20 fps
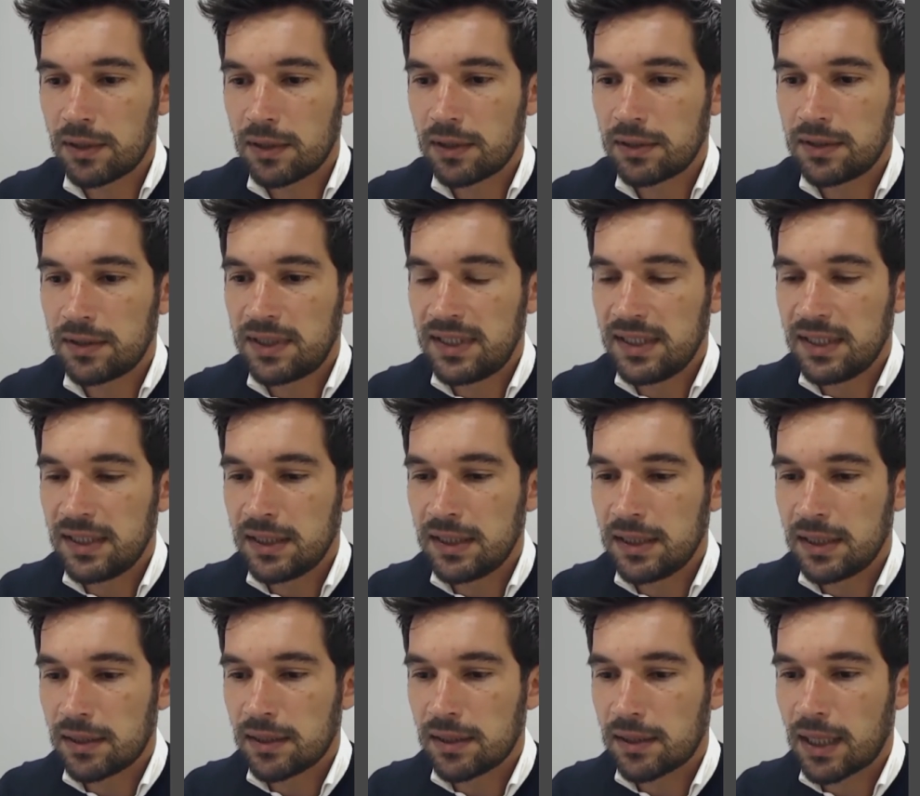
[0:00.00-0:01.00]
the
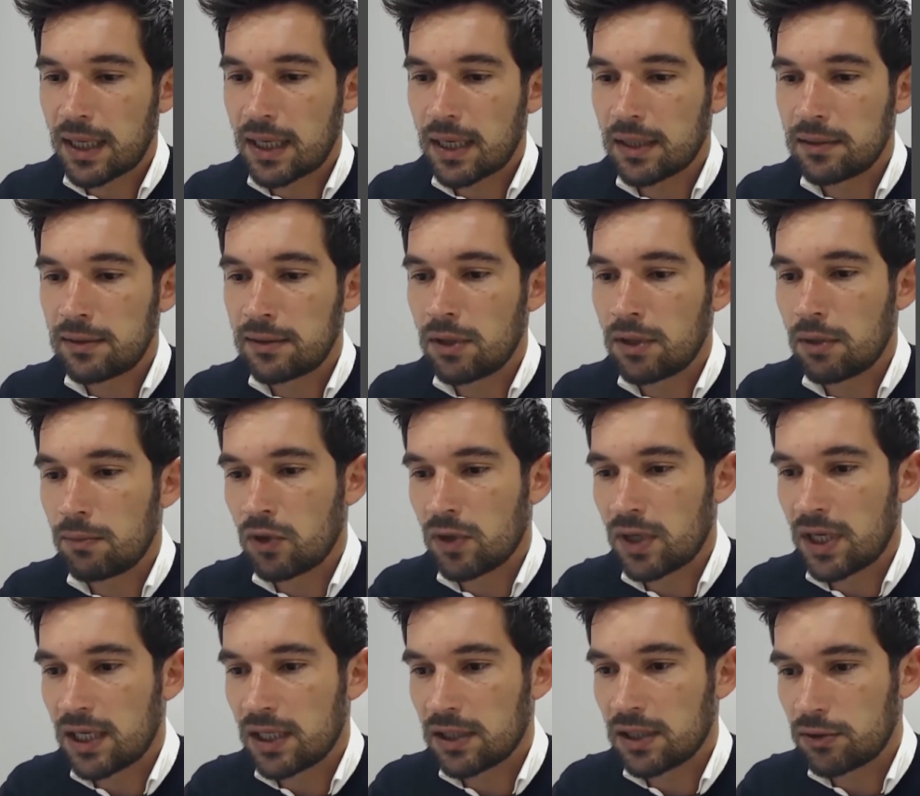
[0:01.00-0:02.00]
normal
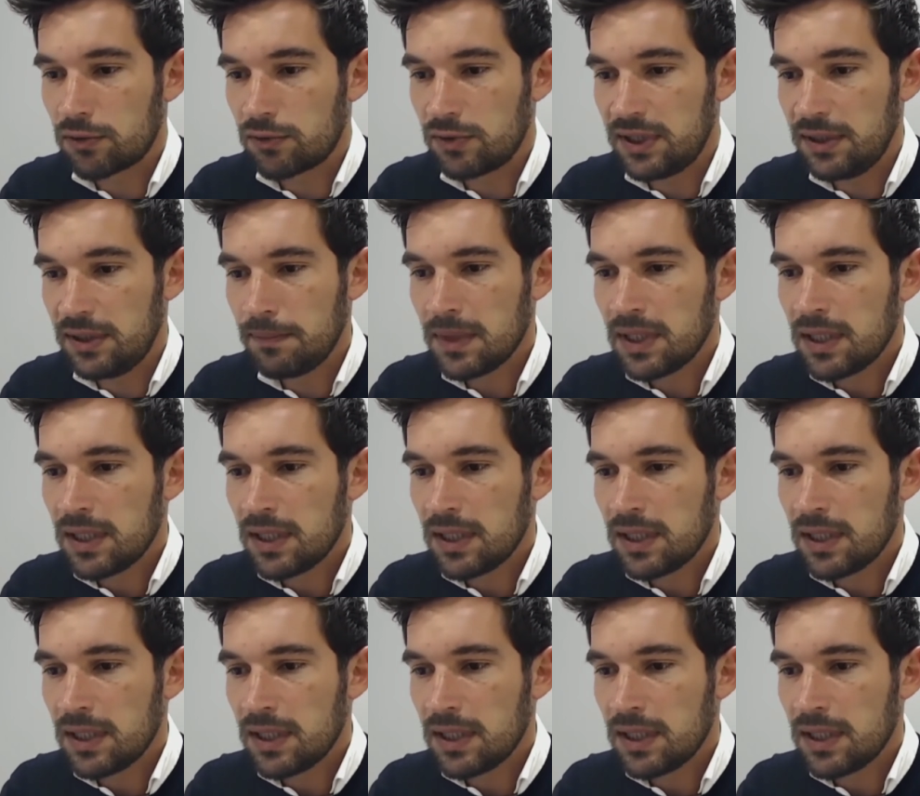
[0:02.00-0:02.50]
artery.